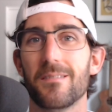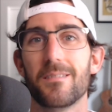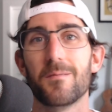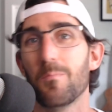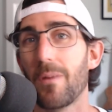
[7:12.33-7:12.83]

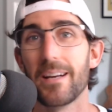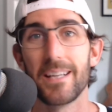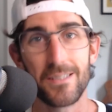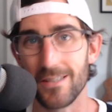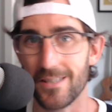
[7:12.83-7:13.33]
money
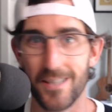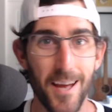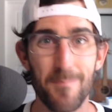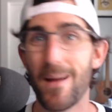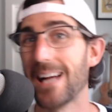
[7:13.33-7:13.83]
just
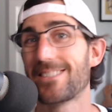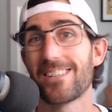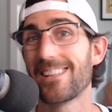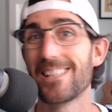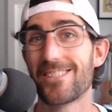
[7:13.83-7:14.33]

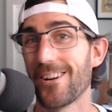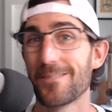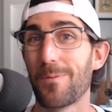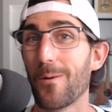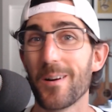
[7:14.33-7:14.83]
magically starts
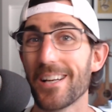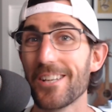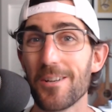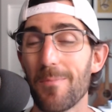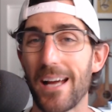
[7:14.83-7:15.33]
pouring into
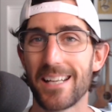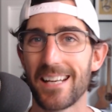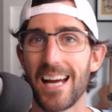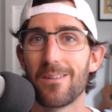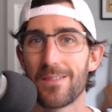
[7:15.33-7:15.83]
your bank
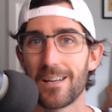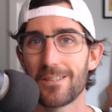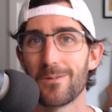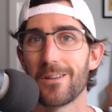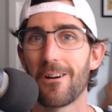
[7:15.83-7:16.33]
account without
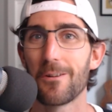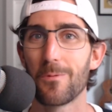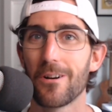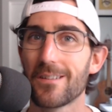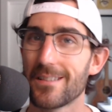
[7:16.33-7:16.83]
doing hard
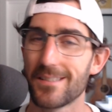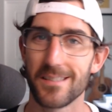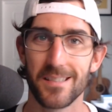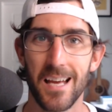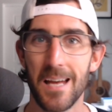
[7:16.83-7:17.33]
work. This
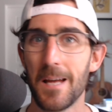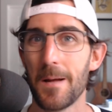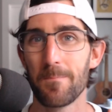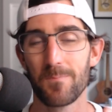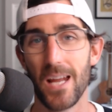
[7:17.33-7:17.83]
is
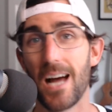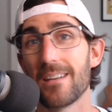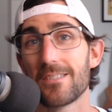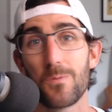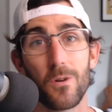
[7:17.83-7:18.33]

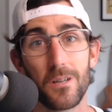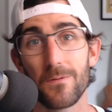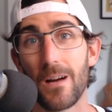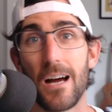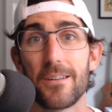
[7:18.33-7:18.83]
honest work
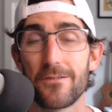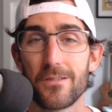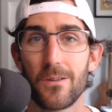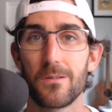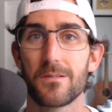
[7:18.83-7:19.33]
for honest
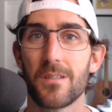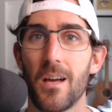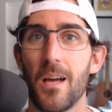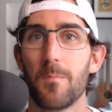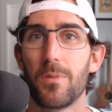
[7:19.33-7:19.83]
results,
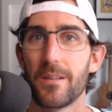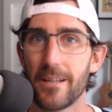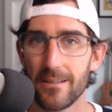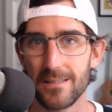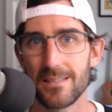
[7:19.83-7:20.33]
but
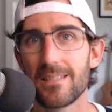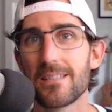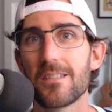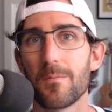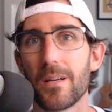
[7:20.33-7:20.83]
there's a
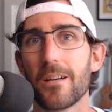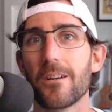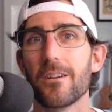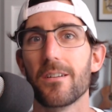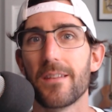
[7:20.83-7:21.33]
system
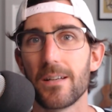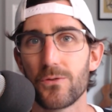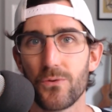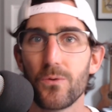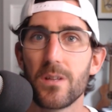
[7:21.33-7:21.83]
here that
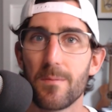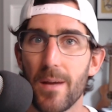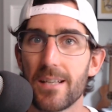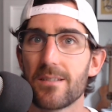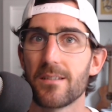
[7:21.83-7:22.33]
truly
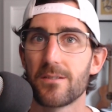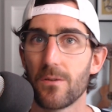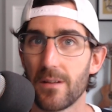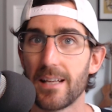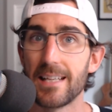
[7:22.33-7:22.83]
makes it so
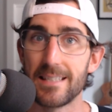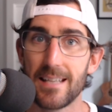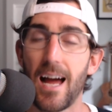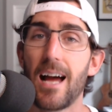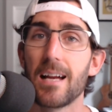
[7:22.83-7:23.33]
that in
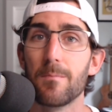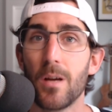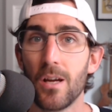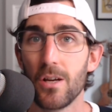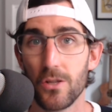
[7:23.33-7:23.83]
time
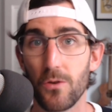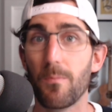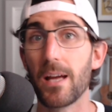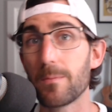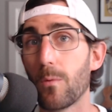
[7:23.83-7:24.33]
you
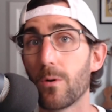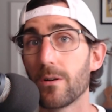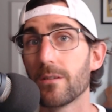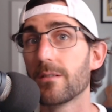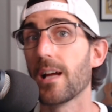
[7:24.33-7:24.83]
make
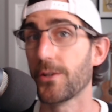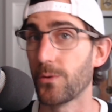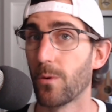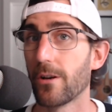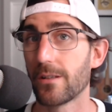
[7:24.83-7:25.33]
more and you
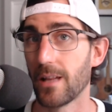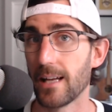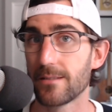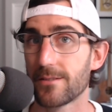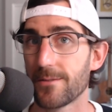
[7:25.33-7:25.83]
work
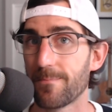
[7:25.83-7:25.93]
less.